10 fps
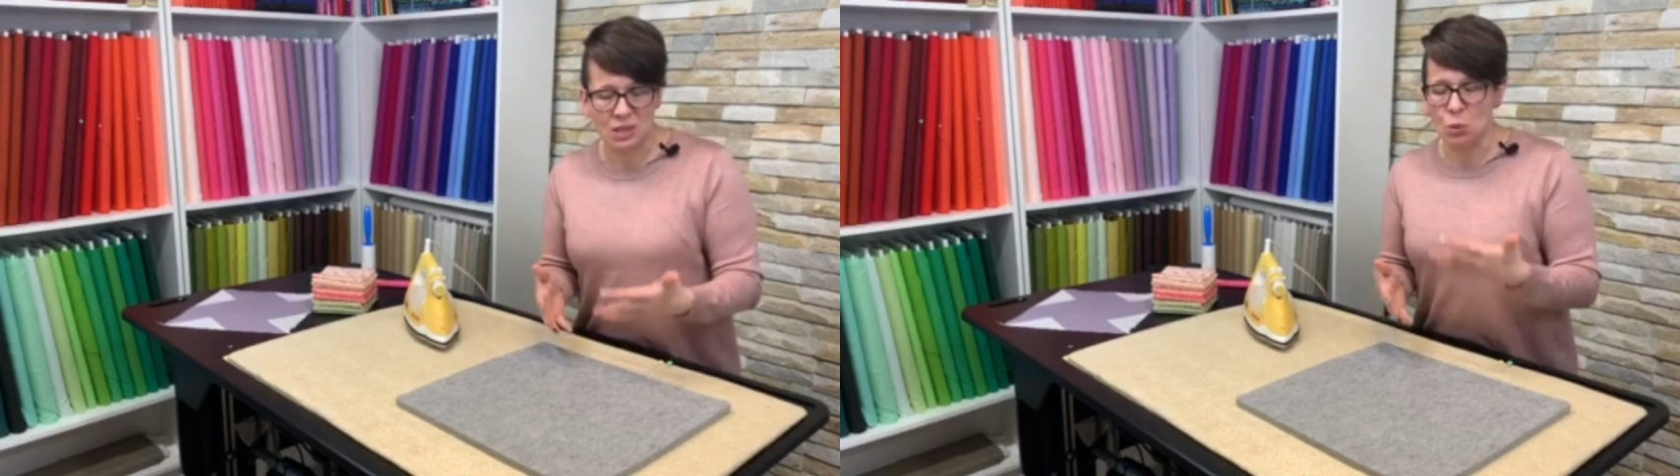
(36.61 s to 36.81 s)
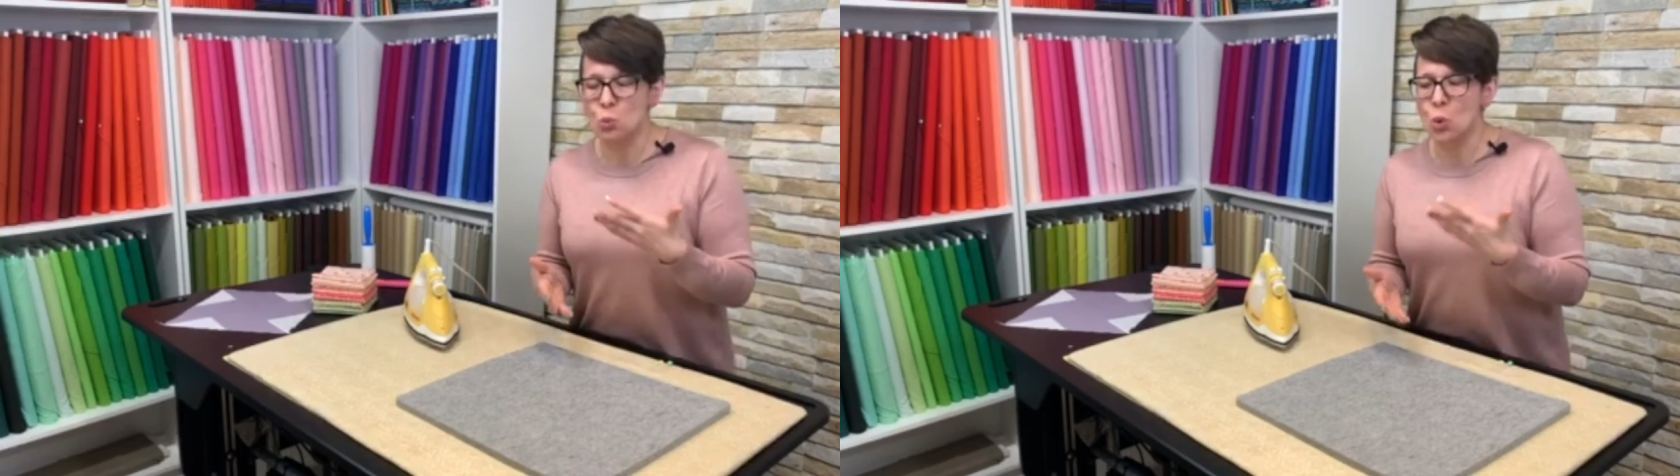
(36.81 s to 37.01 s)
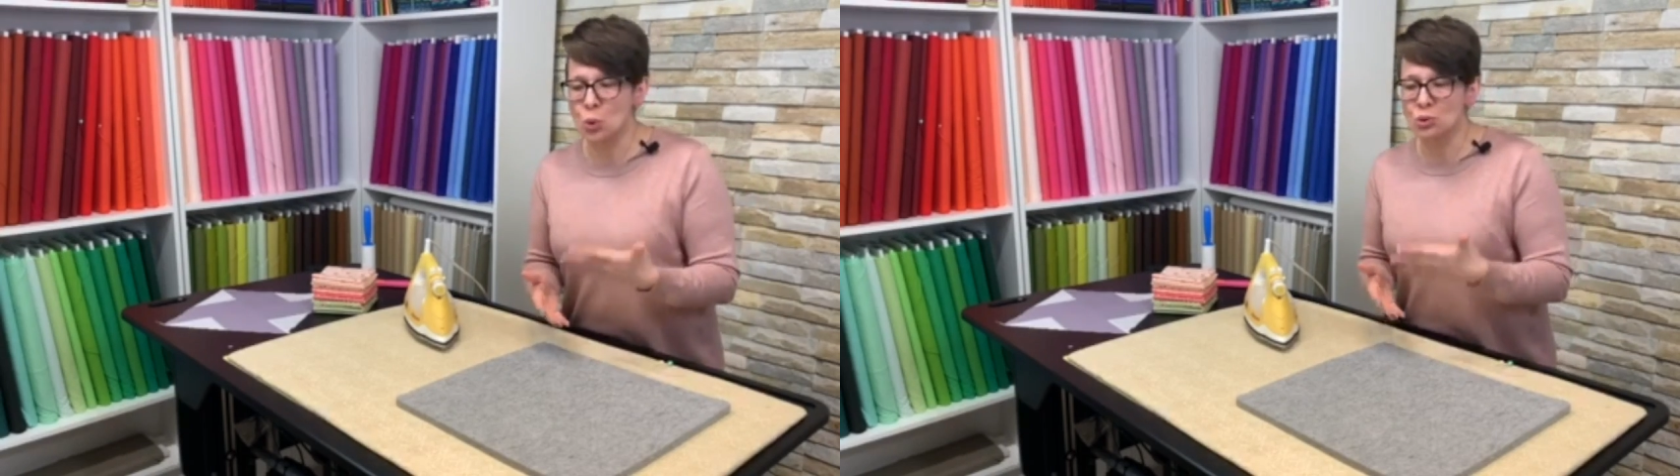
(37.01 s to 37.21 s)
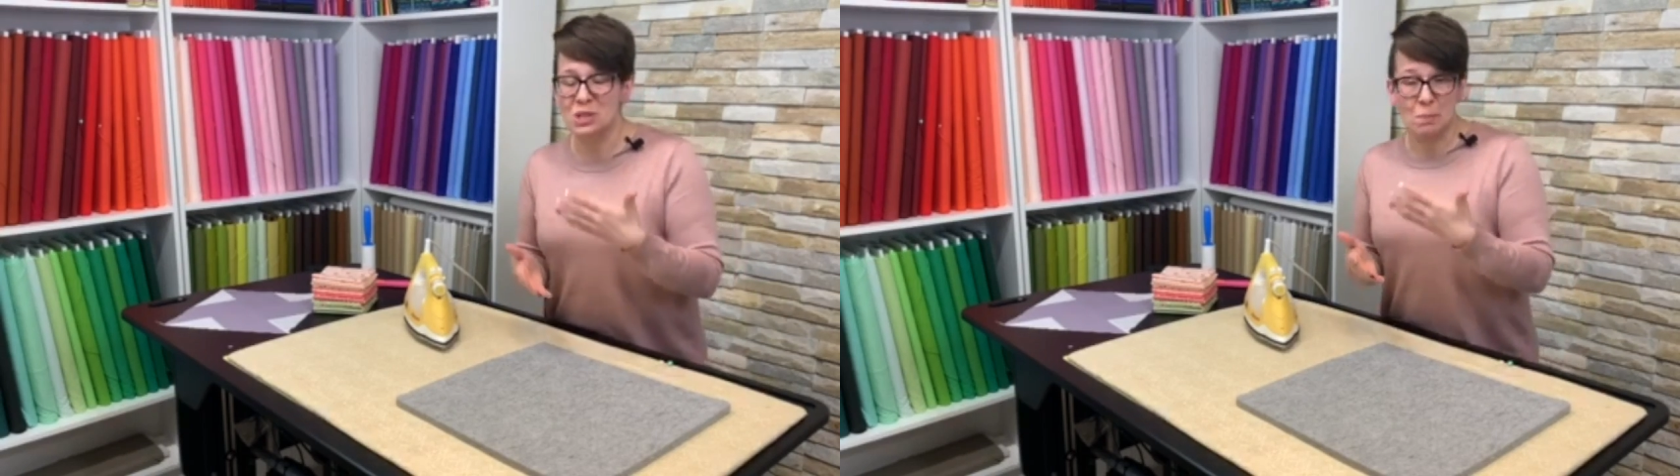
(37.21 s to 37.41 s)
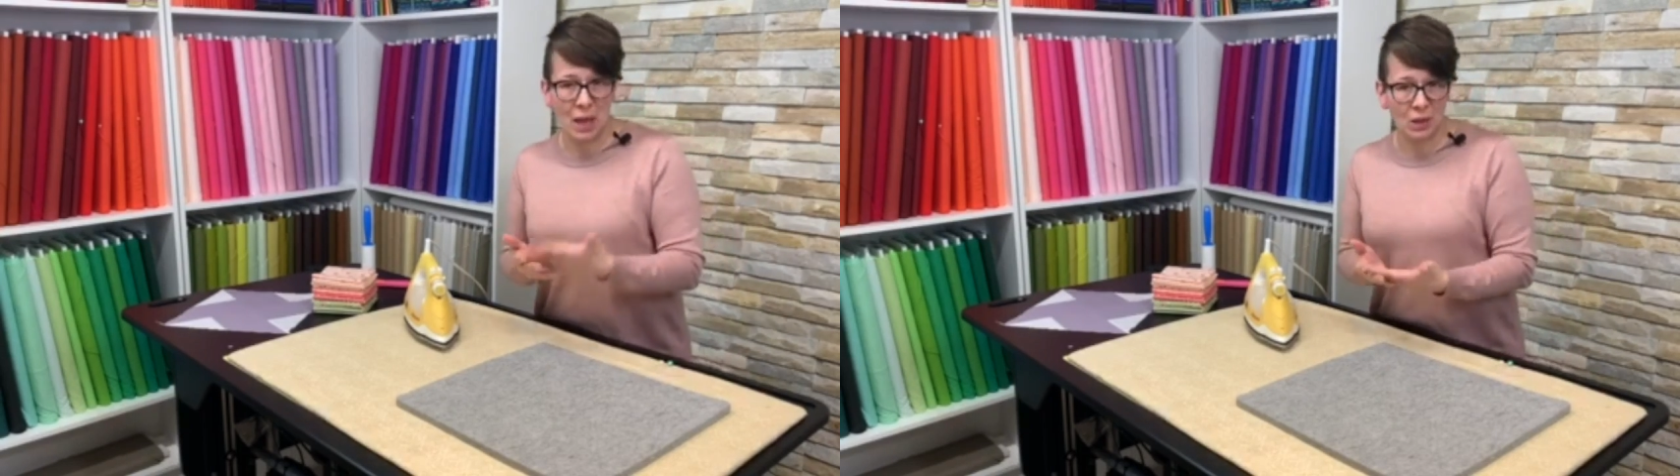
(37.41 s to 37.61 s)
It won't
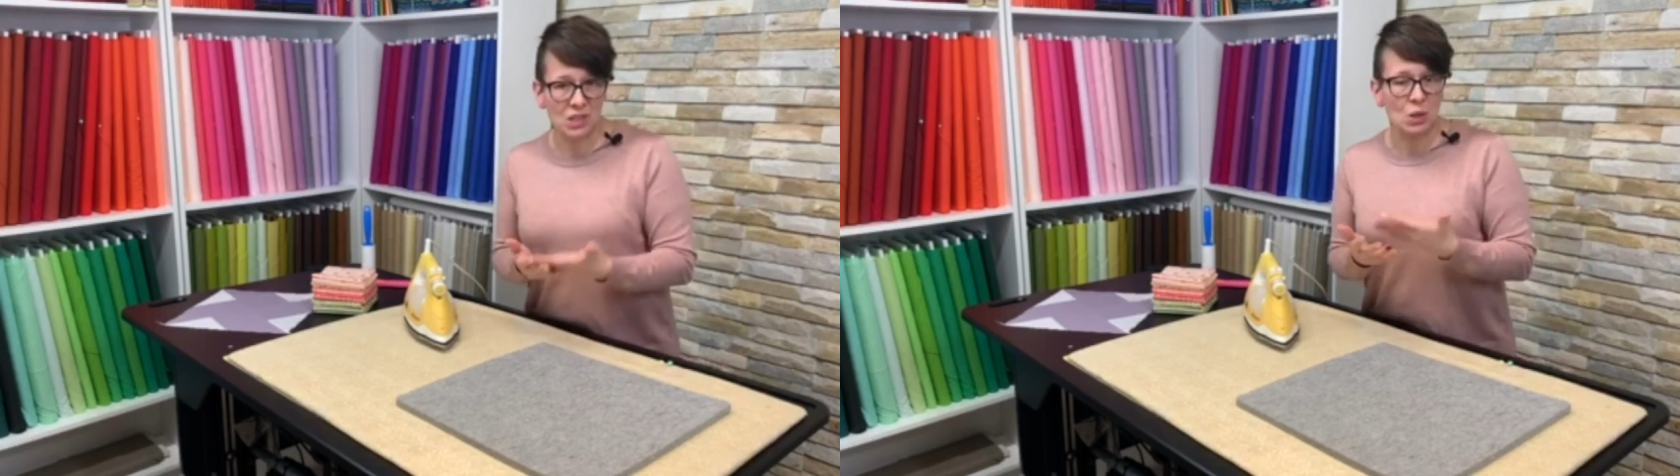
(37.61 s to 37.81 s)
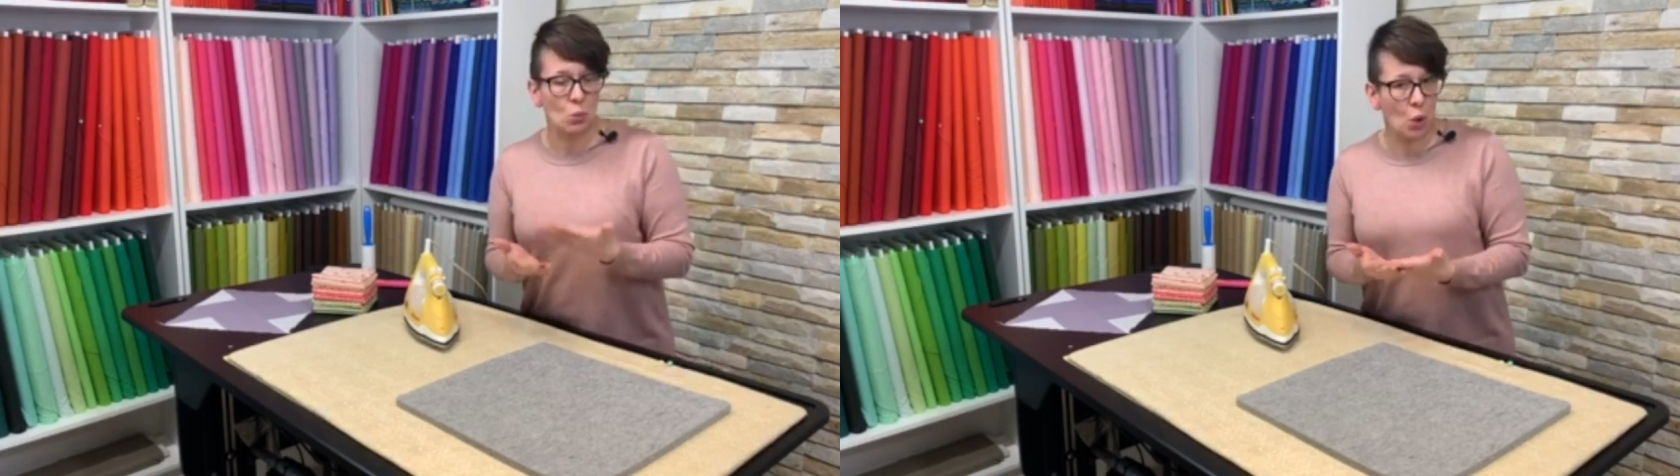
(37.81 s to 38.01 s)
melt, it